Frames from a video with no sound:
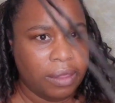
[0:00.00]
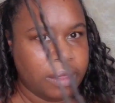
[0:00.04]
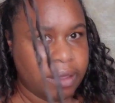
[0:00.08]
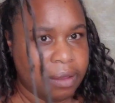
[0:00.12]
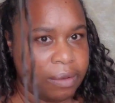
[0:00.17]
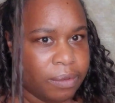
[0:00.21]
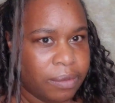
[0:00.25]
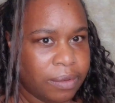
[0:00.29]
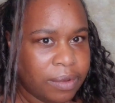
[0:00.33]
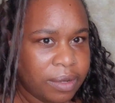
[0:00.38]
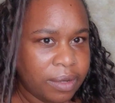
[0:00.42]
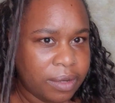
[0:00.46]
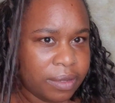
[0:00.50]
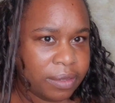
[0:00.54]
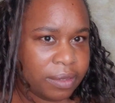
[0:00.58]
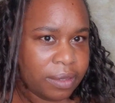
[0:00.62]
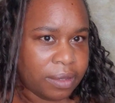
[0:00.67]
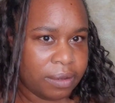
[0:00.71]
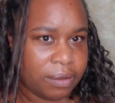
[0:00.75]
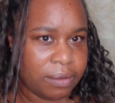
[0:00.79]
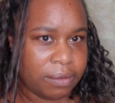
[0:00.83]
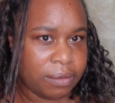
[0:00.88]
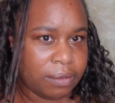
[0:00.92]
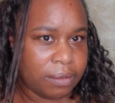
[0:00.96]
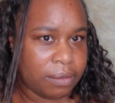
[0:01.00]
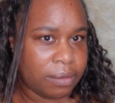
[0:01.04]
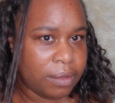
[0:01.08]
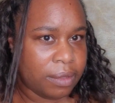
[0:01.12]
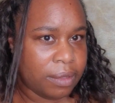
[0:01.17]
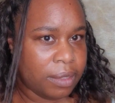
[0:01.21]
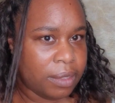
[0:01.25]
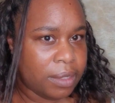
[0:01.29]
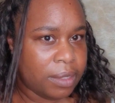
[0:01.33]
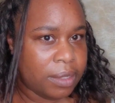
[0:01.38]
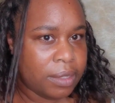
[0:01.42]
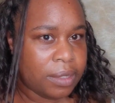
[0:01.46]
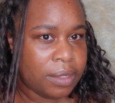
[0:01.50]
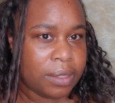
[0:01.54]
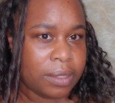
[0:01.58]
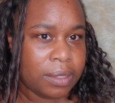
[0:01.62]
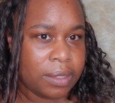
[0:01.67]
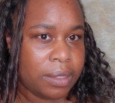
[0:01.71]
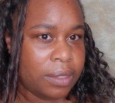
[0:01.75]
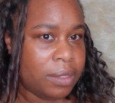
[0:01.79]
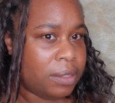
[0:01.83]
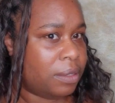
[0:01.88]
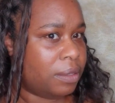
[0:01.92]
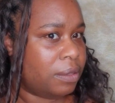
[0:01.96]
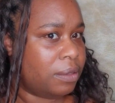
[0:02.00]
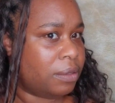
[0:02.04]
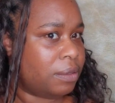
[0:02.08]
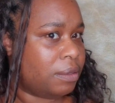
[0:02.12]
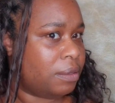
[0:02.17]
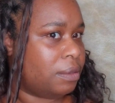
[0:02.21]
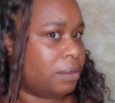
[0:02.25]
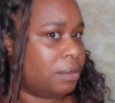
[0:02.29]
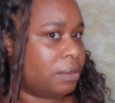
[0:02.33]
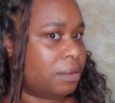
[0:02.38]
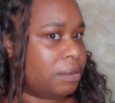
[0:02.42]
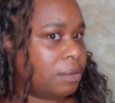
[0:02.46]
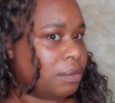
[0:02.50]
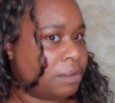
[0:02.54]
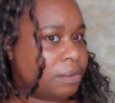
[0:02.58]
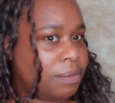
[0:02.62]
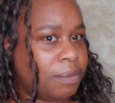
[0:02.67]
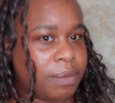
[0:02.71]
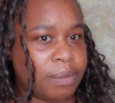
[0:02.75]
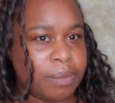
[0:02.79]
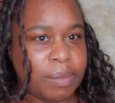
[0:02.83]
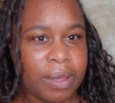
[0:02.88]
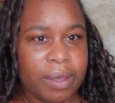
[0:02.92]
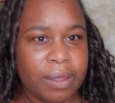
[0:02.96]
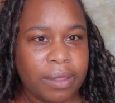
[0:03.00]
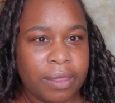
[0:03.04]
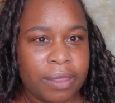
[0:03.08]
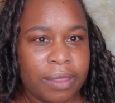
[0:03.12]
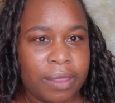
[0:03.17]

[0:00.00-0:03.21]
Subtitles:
That works out. Yes, about